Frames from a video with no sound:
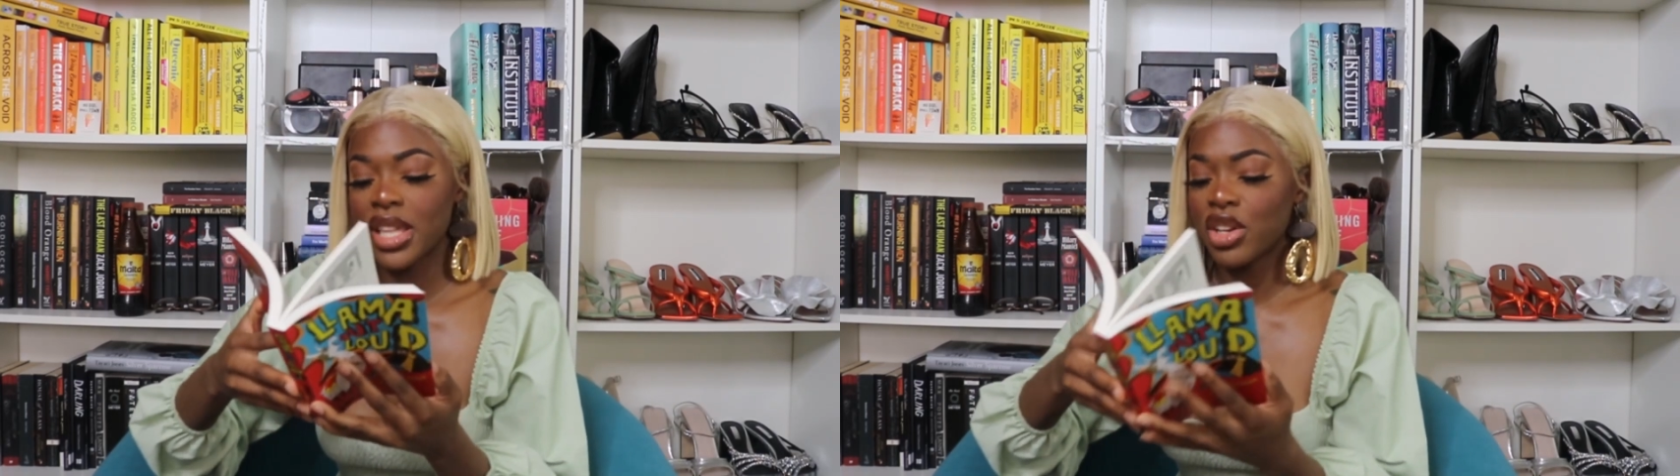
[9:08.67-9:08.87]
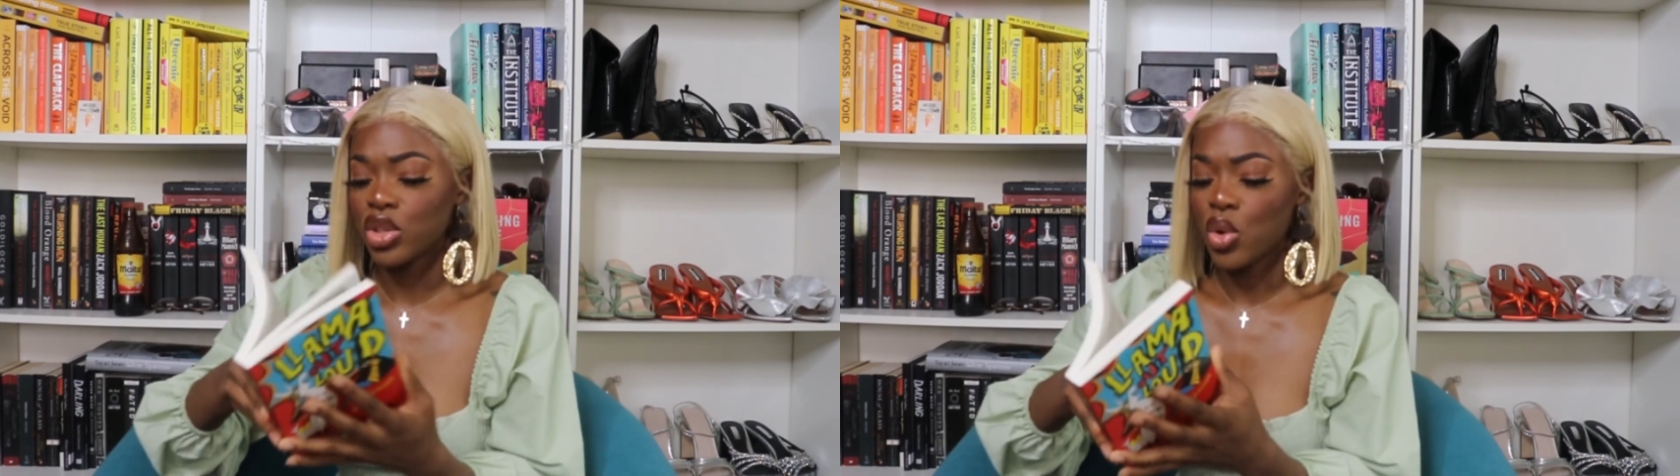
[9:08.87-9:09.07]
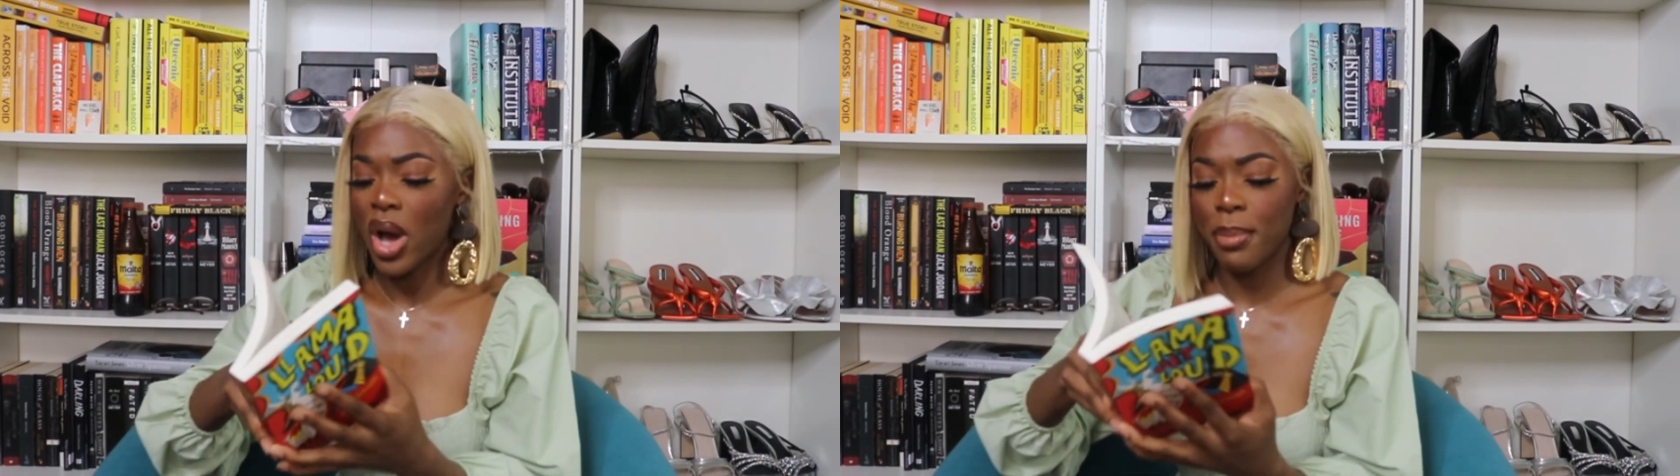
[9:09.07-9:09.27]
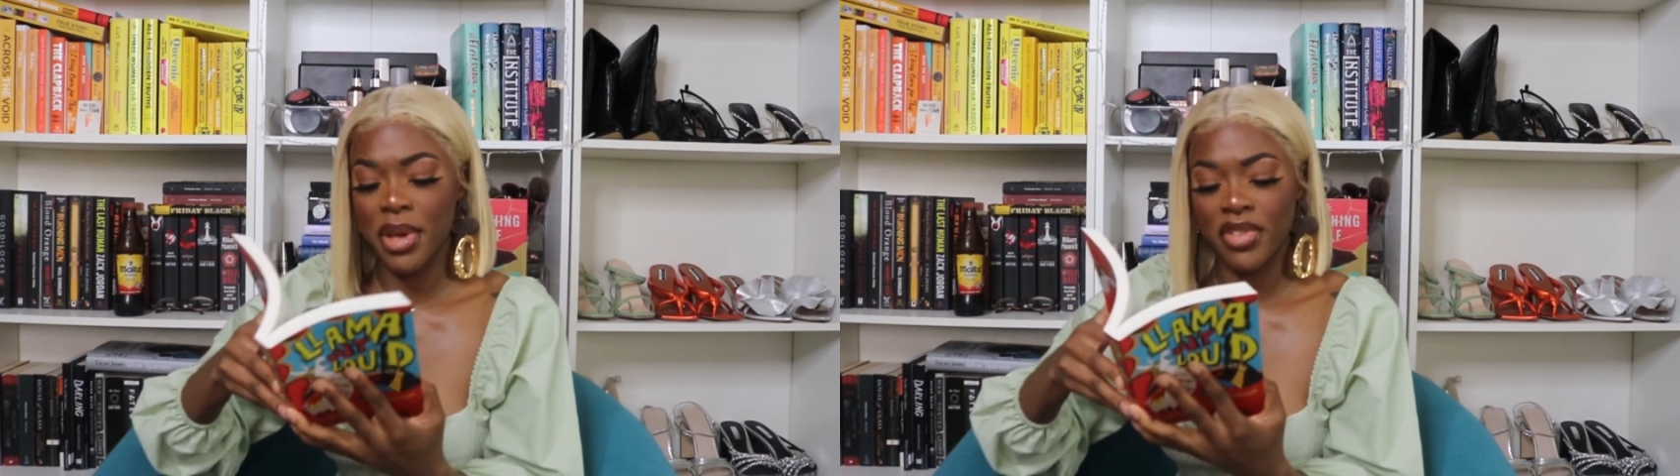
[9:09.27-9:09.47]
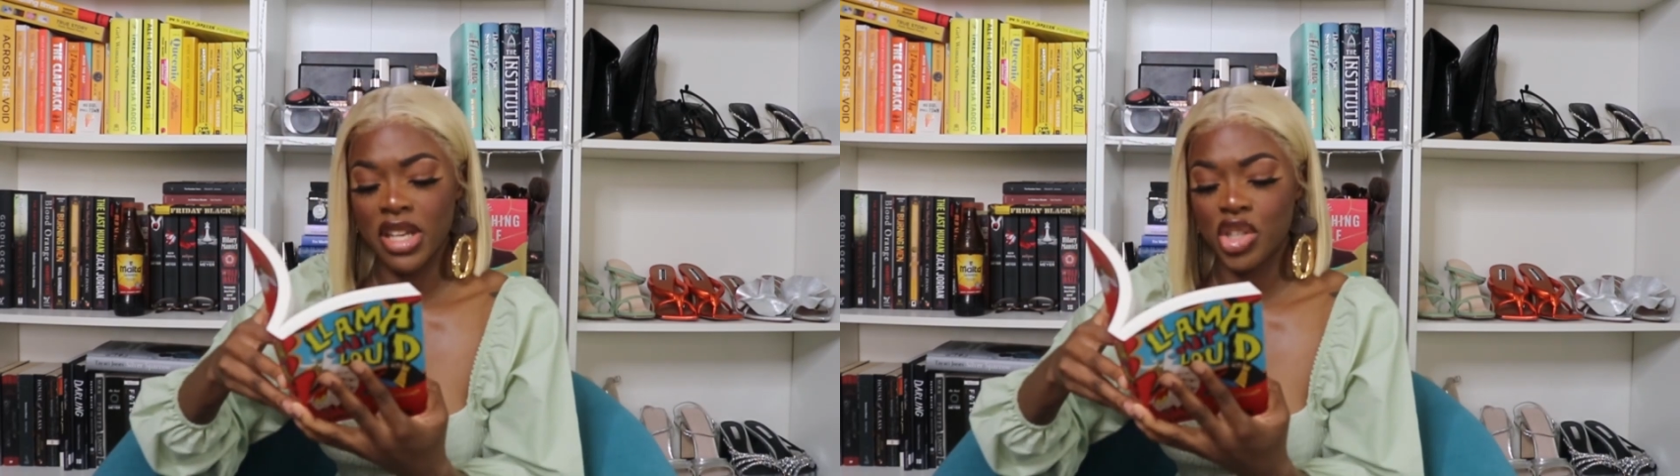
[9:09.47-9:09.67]
There's quite a
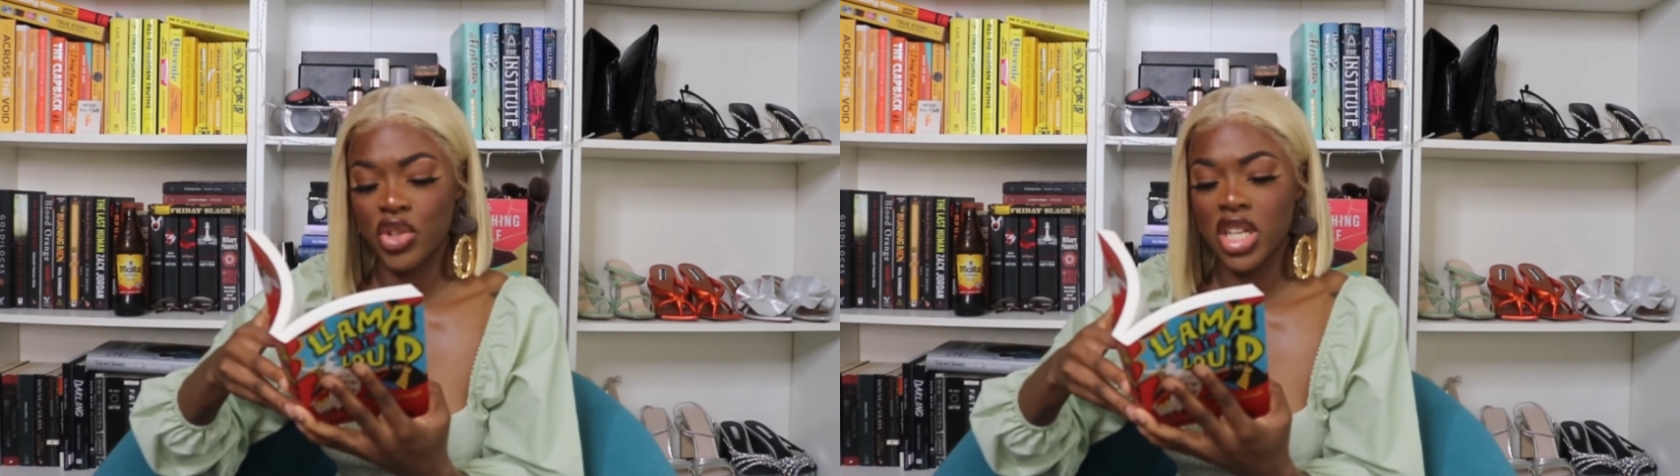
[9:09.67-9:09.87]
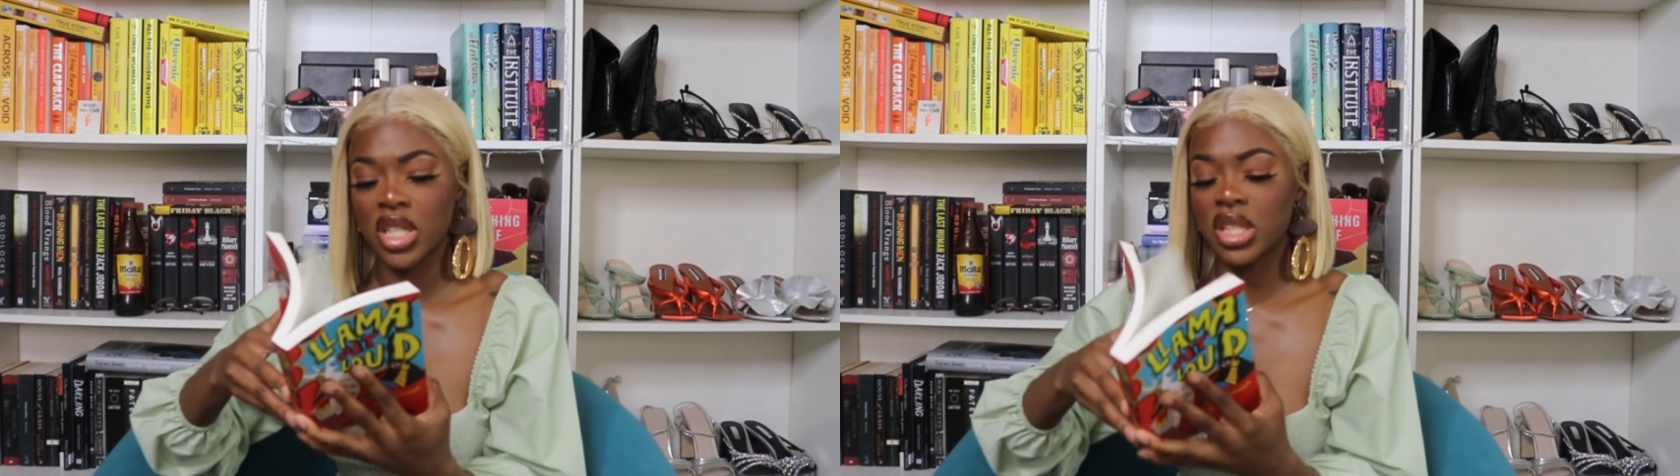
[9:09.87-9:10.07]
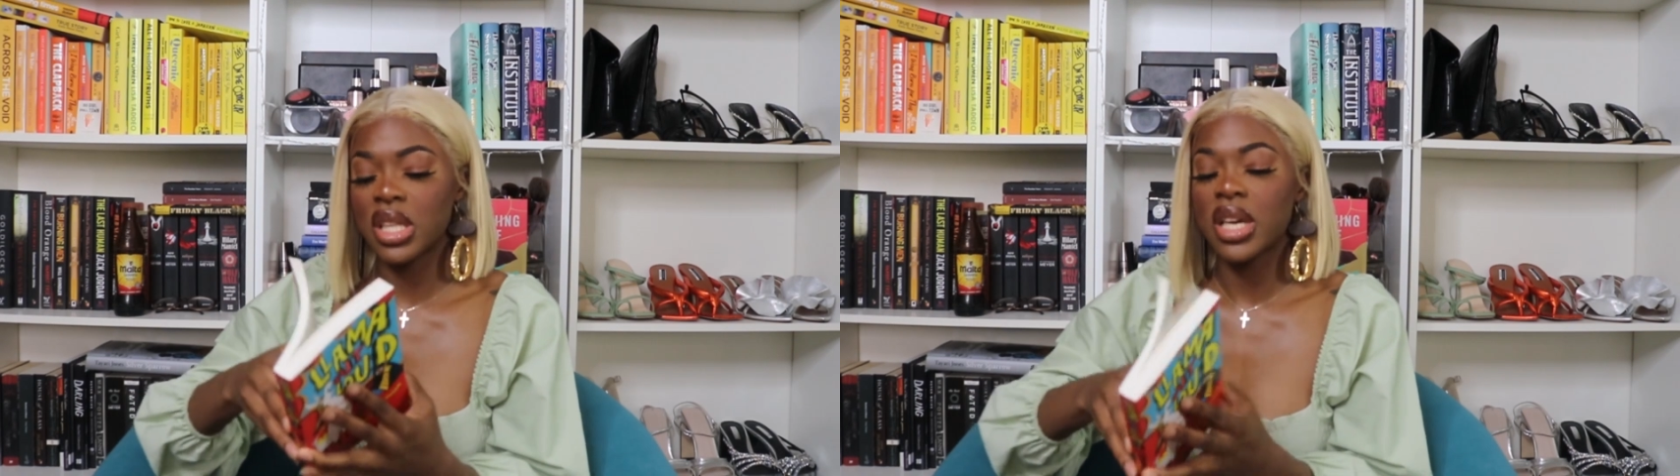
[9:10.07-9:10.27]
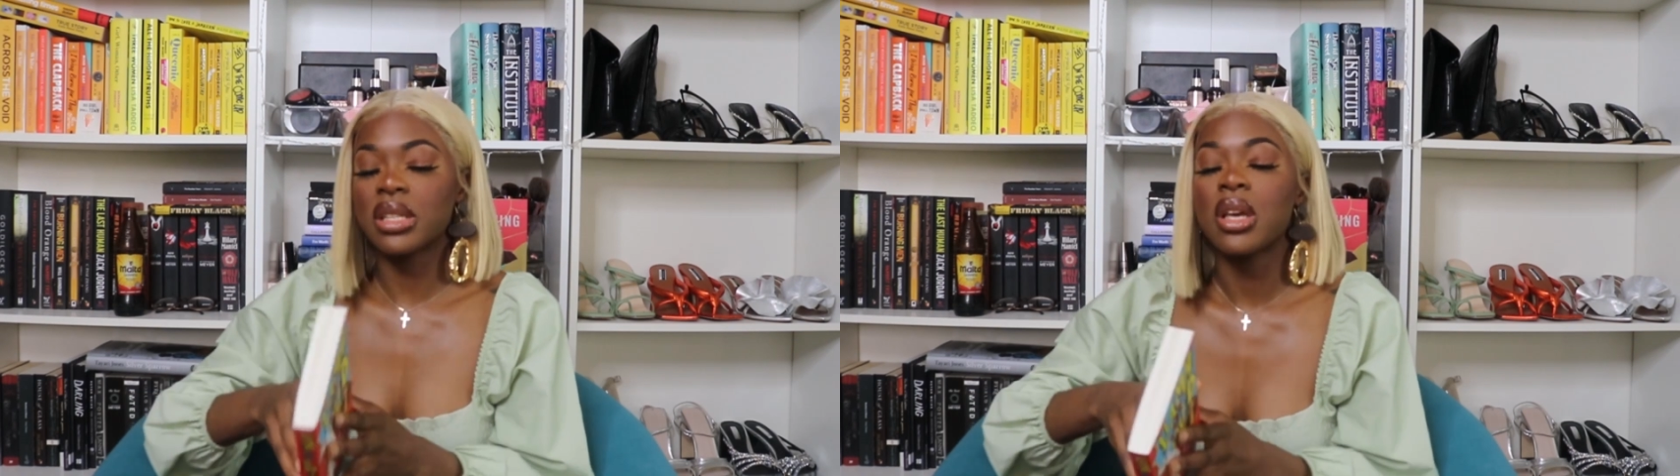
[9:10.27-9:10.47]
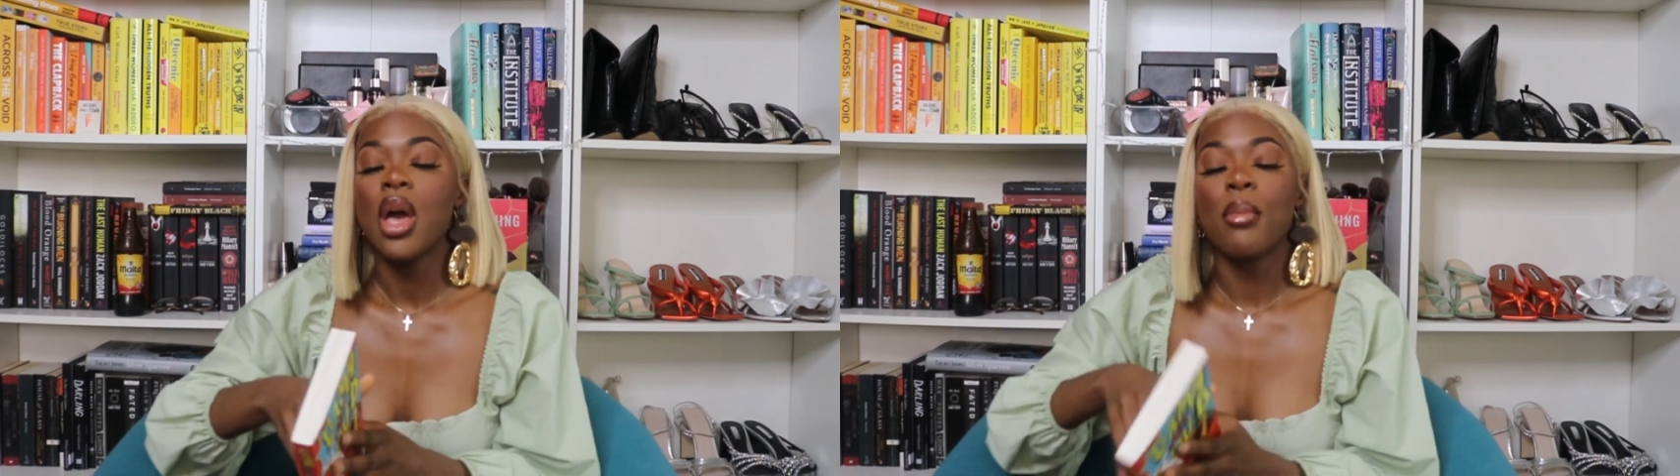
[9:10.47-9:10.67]
bit of illustrations in this,